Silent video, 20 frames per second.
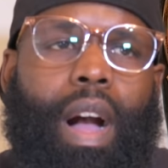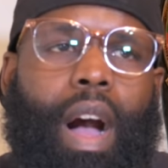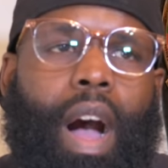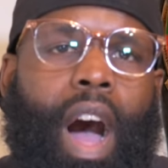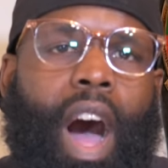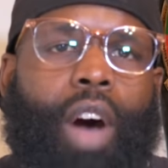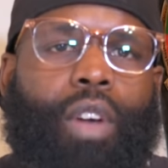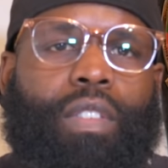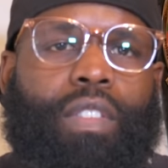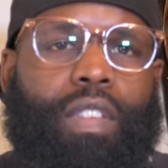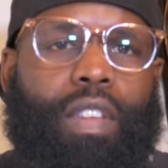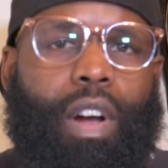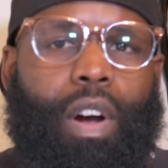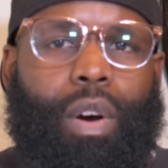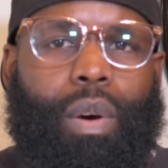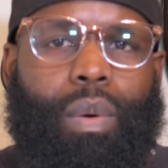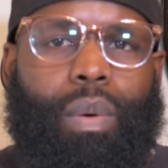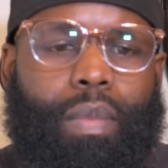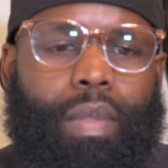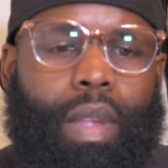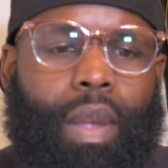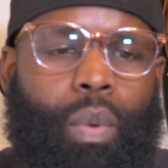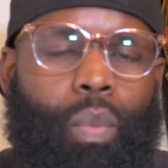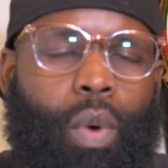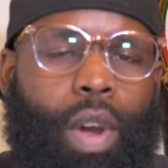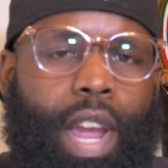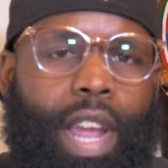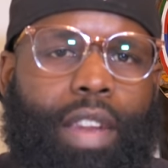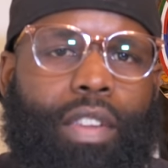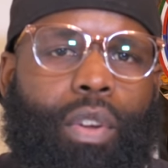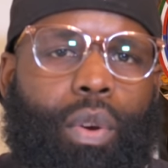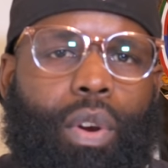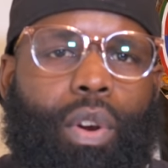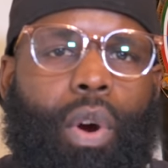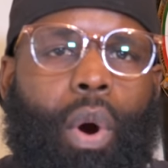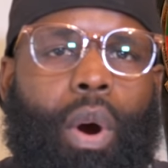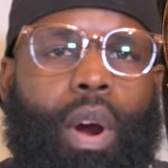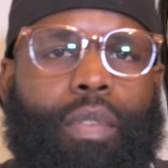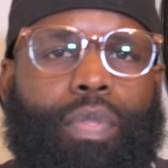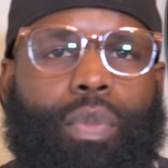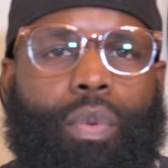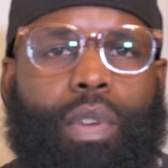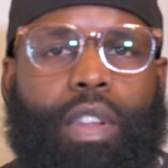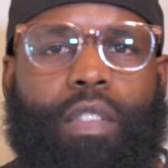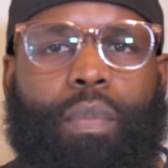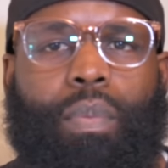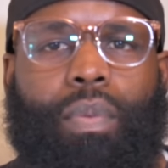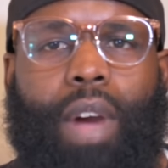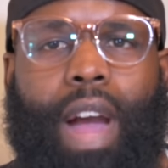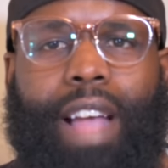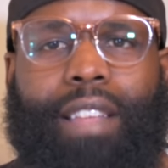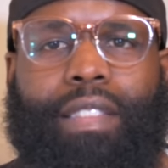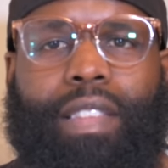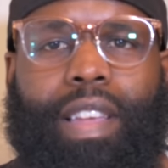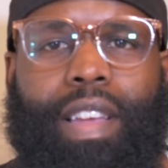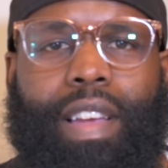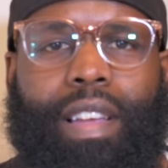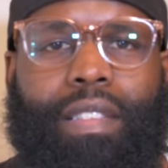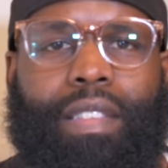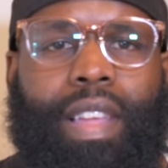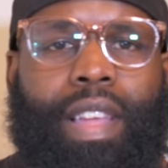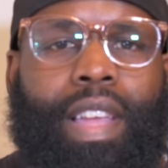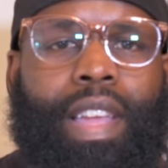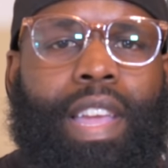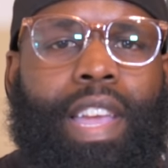Also, when you're going through this process,